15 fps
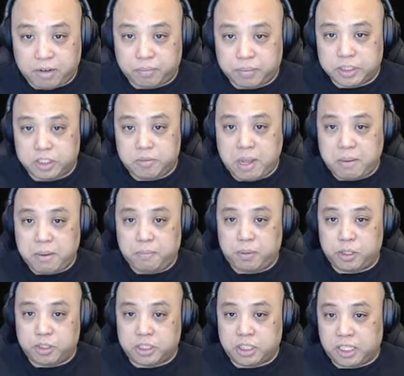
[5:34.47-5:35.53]
because you may be
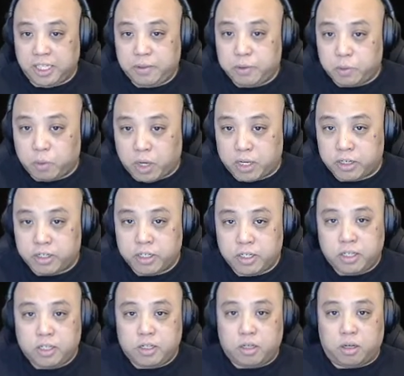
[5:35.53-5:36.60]
producing liquid water
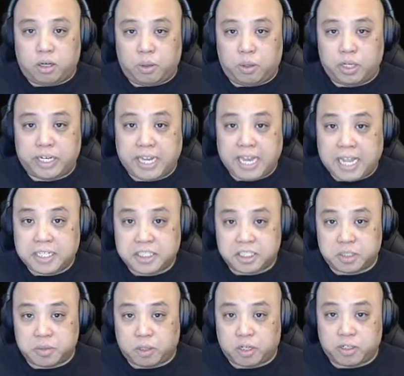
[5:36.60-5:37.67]
or
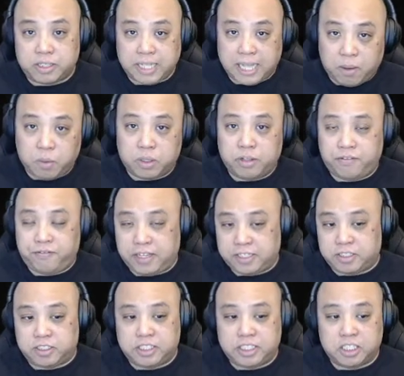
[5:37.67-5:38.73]
gaseous water, and that will affect
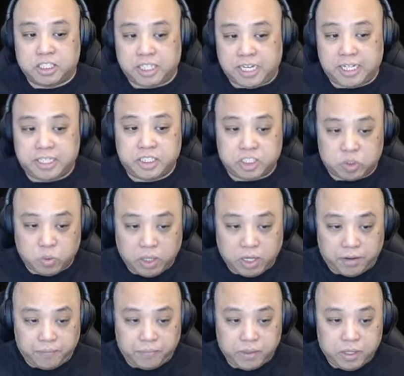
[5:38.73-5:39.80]
your delta H as
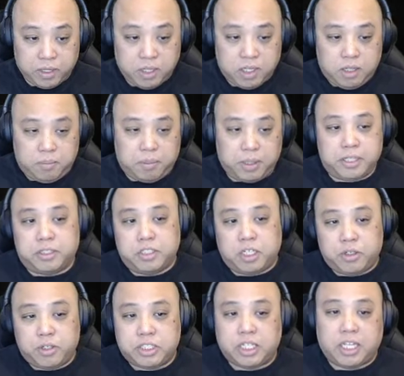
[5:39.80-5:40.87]
well. But you'll
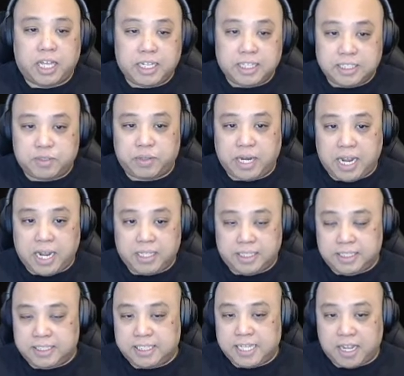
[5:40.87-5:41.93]
notice a lot of
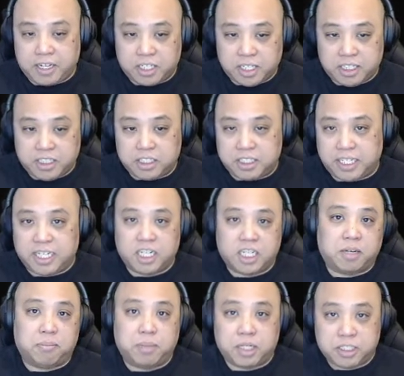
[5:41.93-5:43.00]
these calculations in a
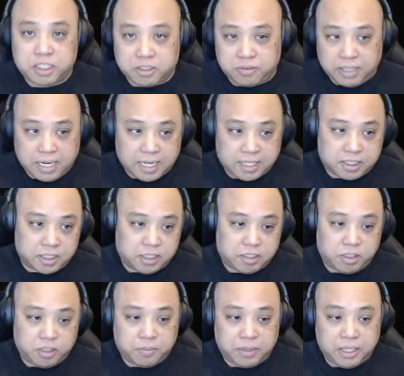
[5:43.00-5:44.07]
combustion reaction. So
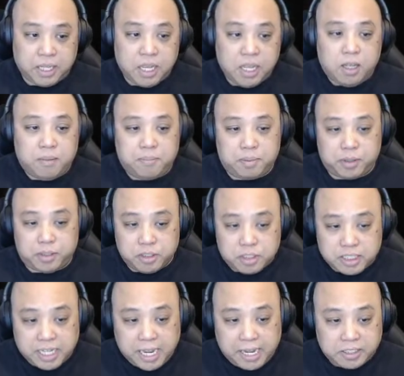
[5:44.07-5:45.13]
you'll be
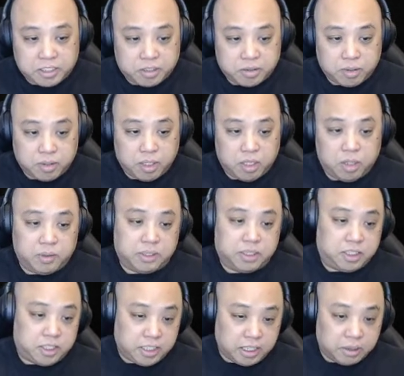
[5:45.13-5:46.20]
producing H2O and
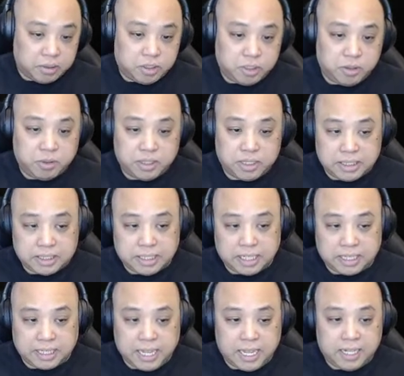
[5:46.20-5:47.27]
CO2 and things
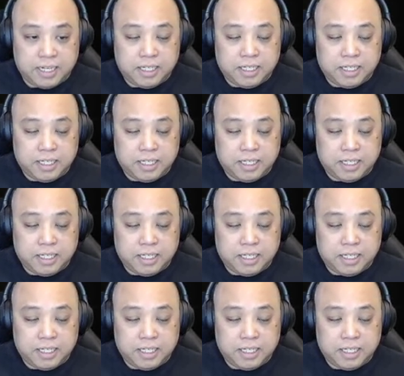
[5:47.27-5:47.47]
like that.